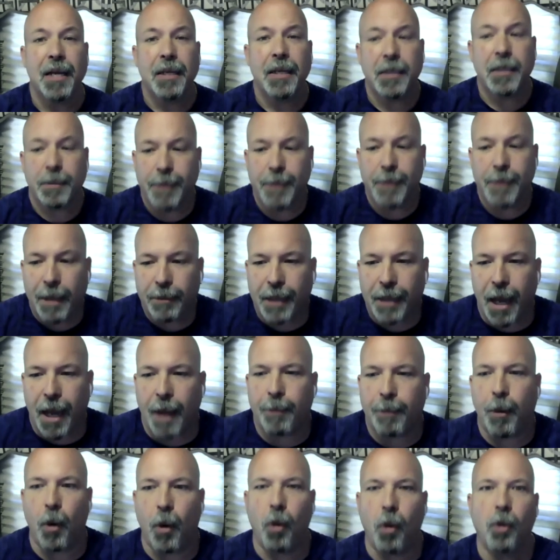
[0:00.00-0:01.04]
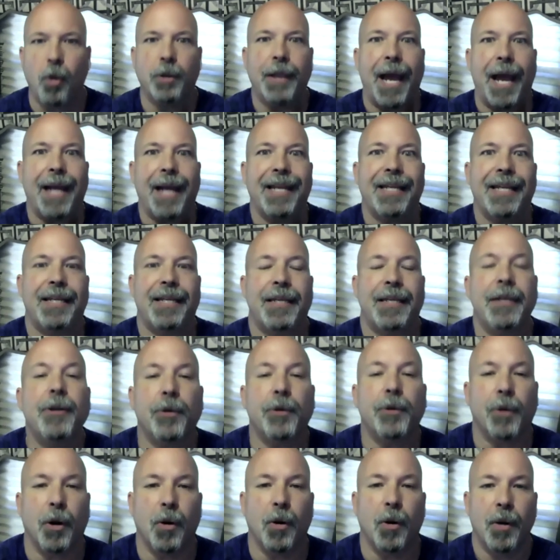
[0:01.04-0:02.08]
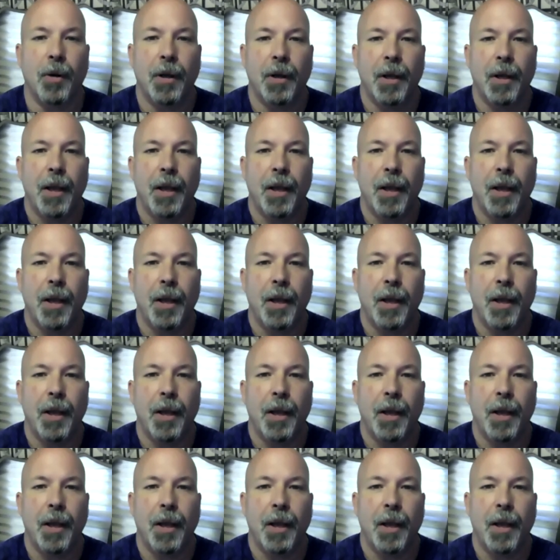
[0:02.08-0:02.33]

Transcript: to be able to uphold that hero